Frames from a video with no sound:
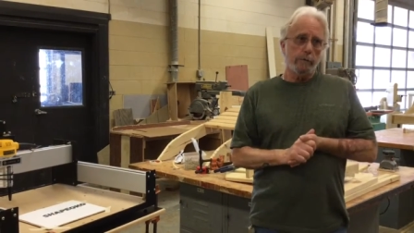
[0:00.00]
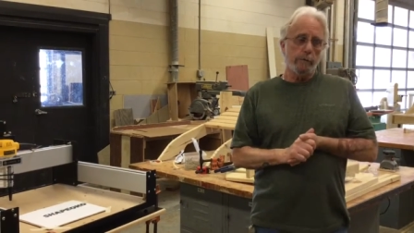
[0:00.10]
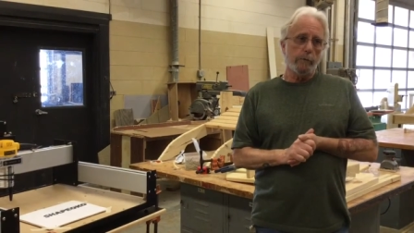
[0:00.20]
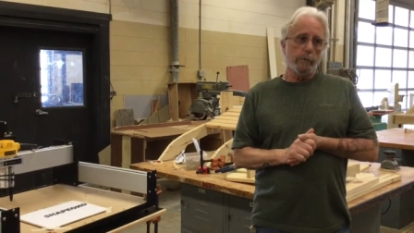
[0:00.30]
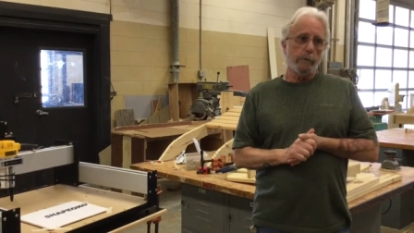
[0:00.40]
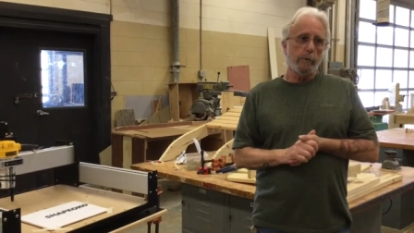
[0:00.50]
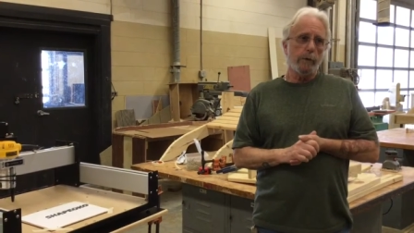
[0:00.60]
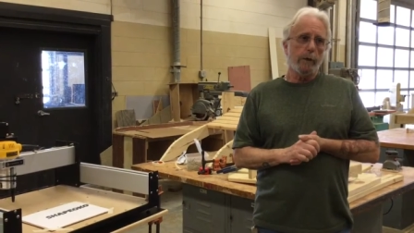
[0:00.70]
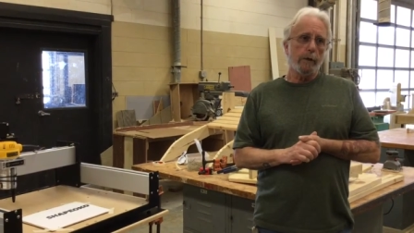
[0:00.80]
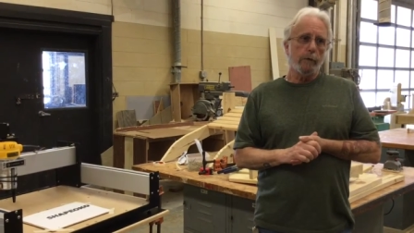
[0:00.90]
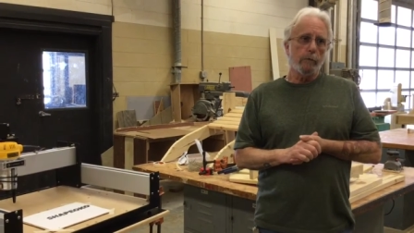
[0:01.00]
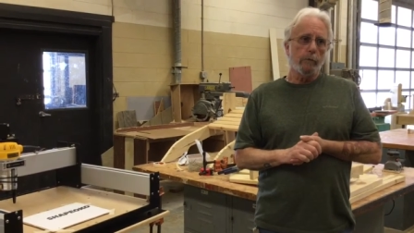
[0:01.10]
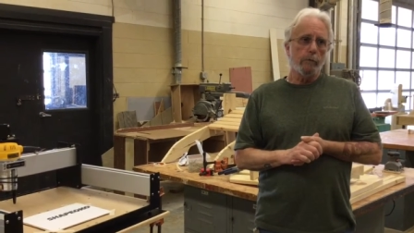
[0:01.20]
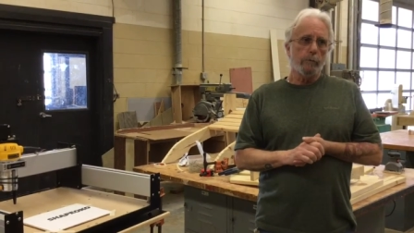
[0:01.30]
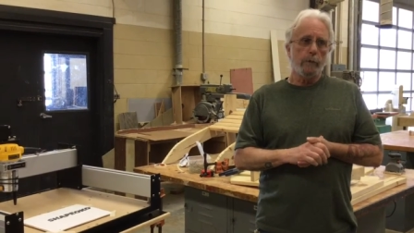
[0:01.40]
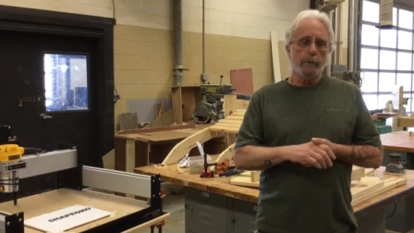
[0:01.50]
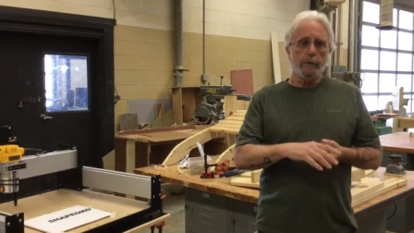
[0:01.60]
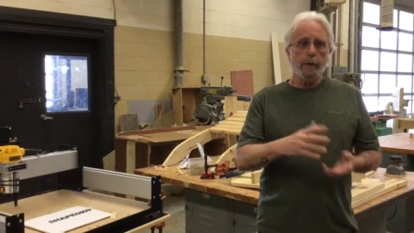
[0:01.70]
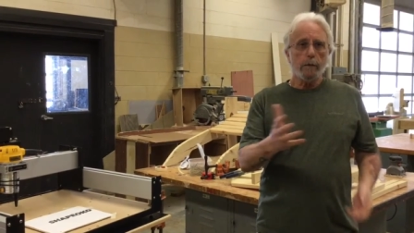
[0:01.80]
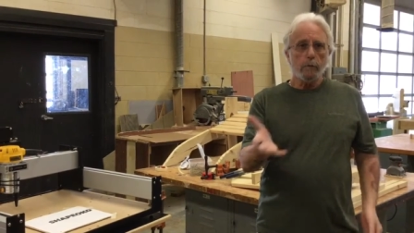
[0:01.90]
Students learn how to use
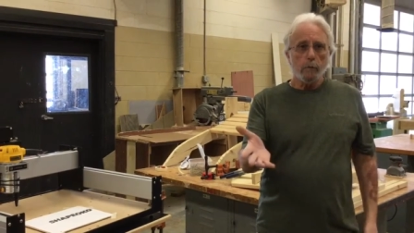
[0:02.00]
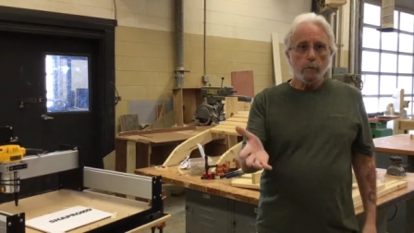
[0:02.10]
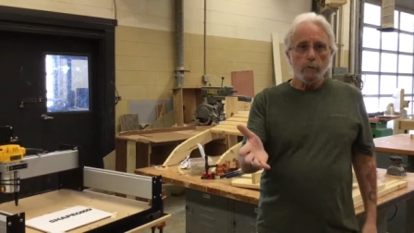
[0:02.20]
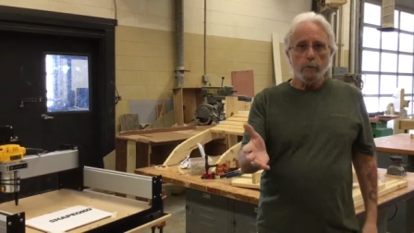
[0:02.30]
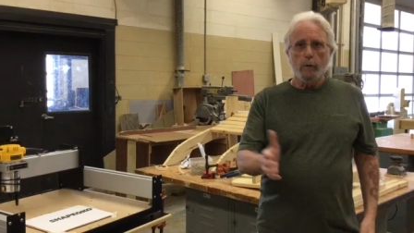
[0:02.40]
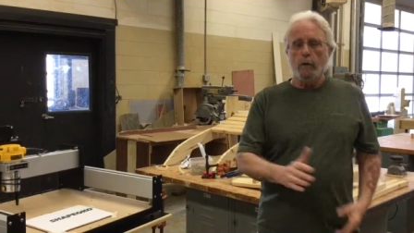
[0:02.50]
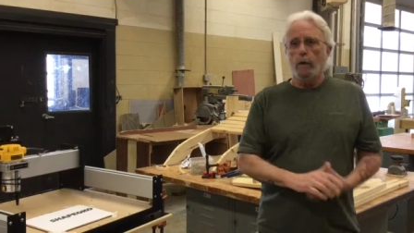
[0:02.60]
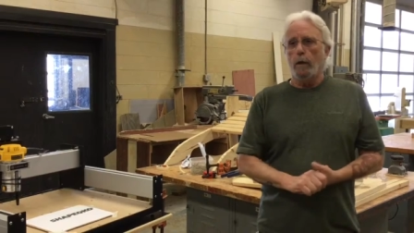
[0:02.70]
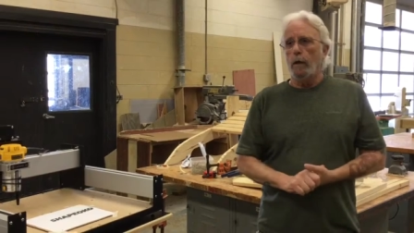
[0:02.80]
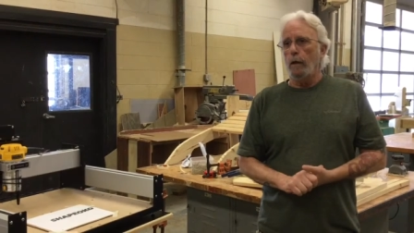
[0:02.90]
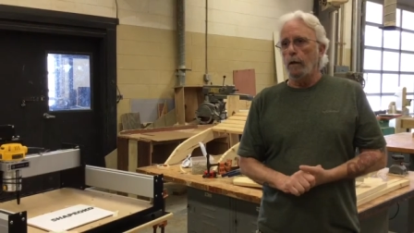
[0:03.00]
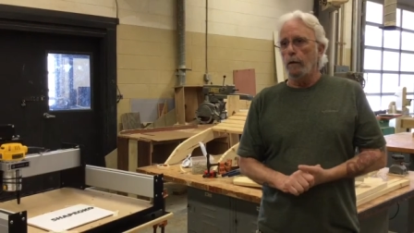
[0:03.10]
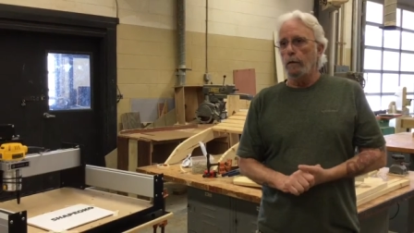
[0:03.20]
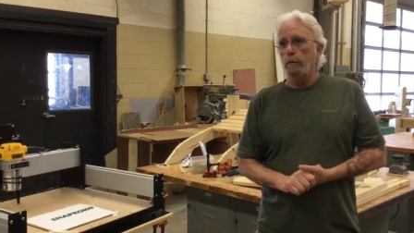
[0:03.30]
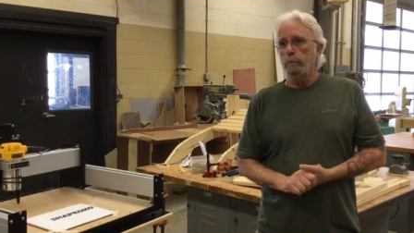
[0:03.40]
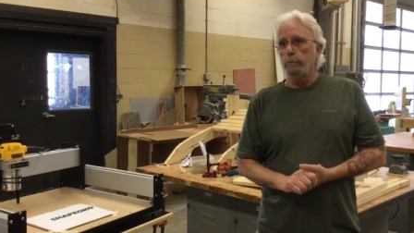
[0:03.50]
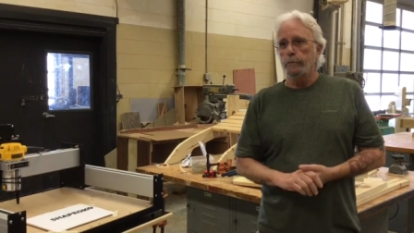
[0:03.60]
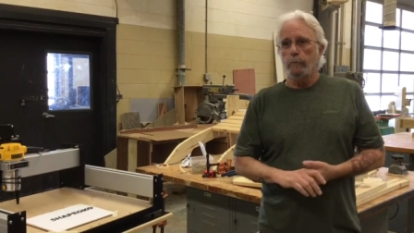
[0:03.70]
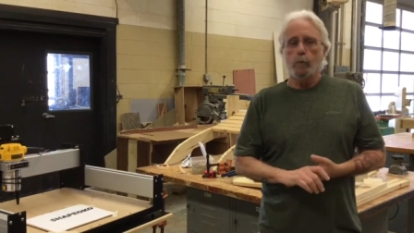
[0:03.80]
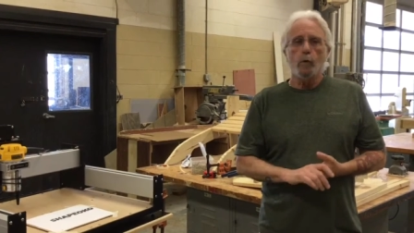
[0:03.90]
various hand tools,
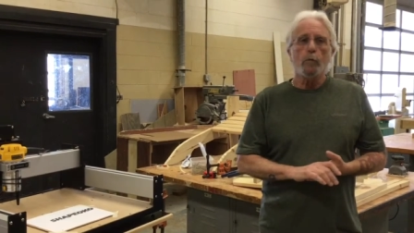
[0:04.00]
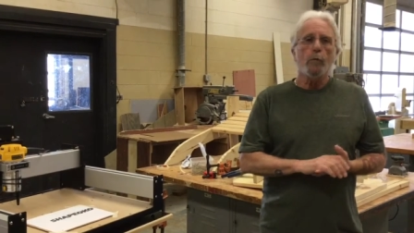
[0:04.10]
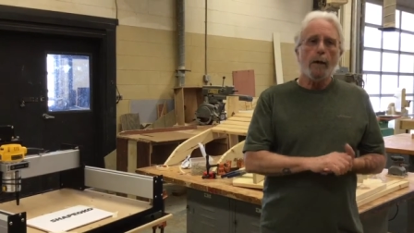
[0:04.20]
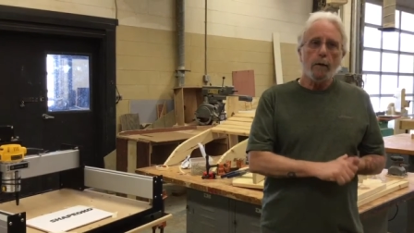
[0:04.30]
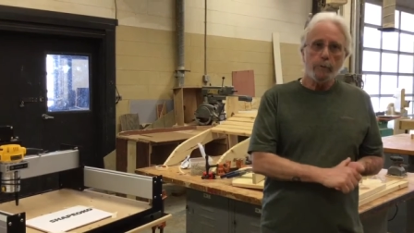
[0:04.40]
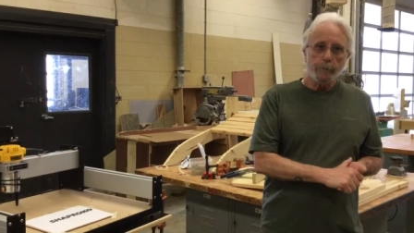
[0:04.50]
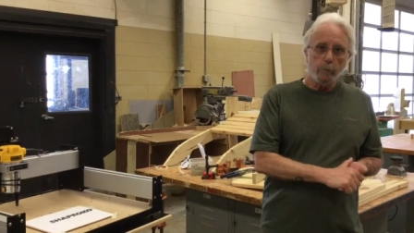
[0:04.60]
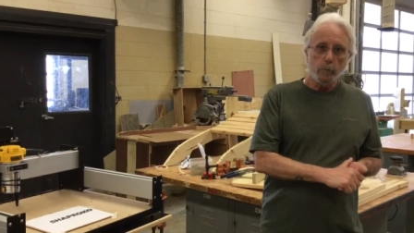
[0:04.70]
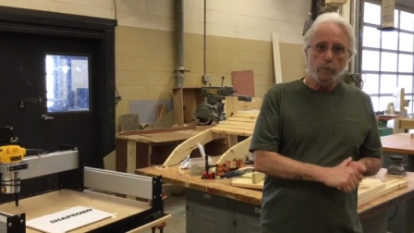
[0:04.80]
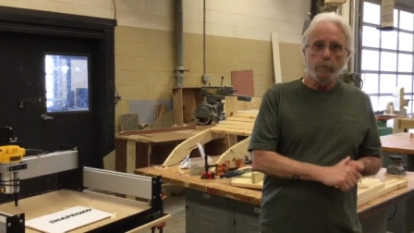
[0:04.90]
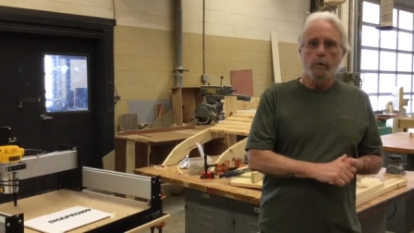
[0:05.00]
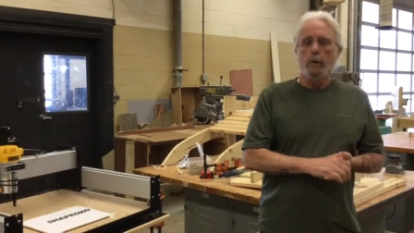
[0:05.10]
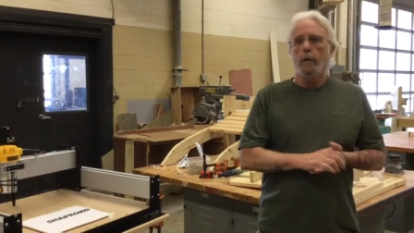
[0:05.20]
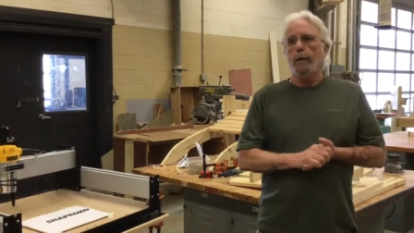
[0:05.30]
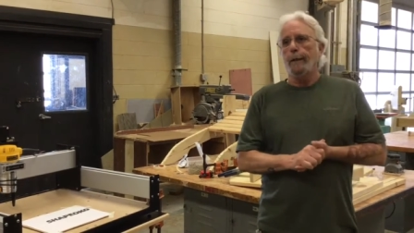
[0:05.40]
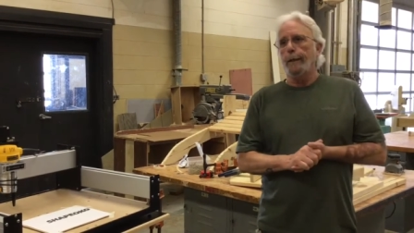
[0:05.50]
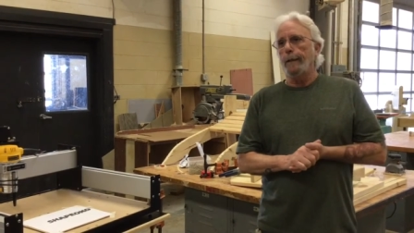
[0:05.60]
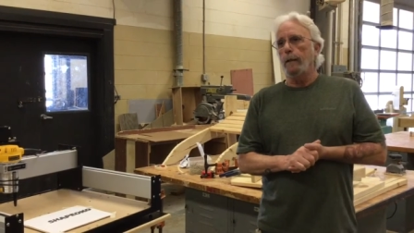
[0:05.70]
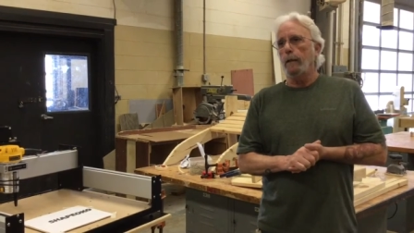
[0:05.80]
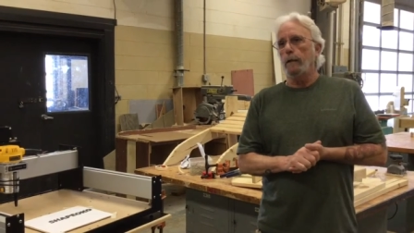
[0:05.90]
some portable power tools,
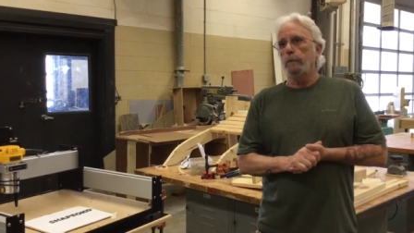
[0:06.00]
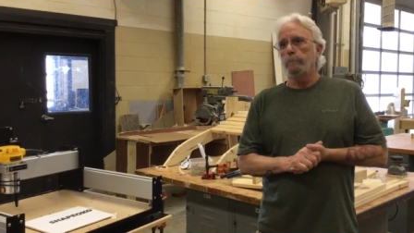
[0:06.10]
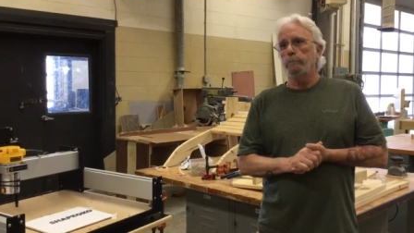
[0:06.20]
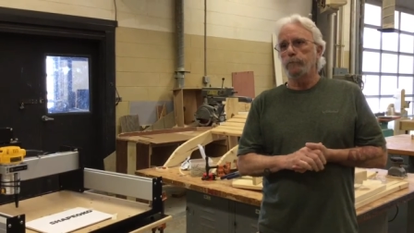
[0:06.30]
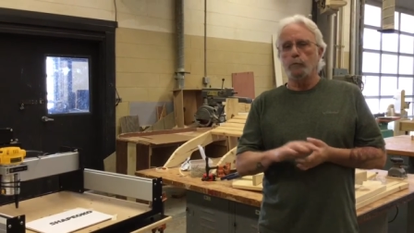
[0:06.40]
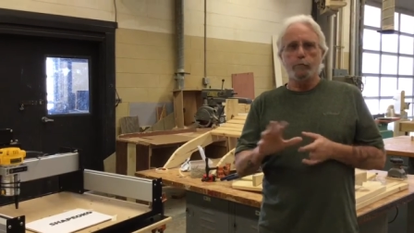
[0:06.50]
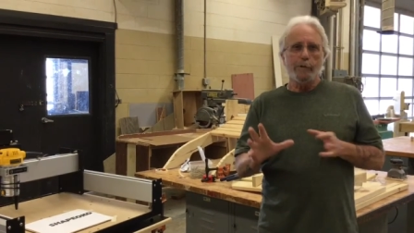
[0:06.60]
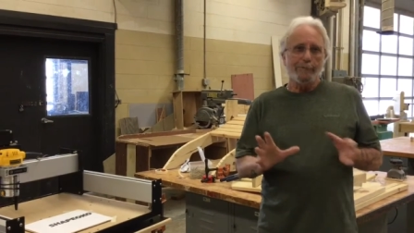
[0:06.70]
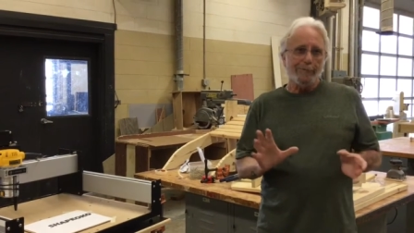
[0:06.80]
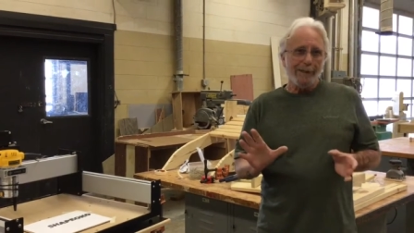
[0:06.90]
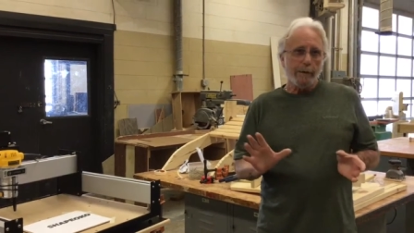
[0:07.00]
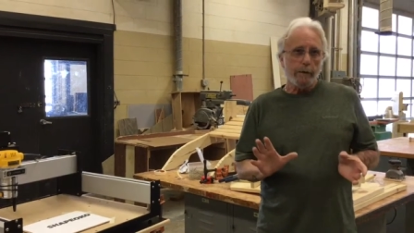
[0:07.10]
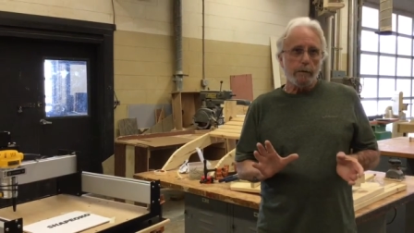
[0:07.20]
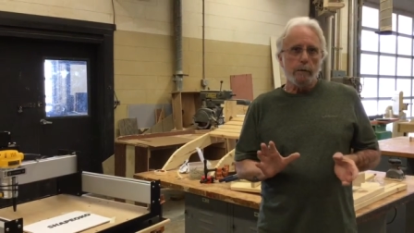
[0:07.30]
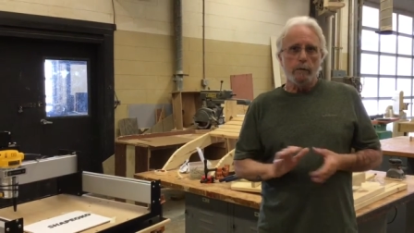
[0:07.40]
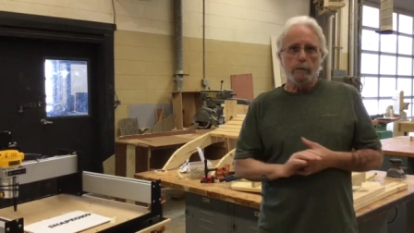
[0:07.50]
blueprint reading,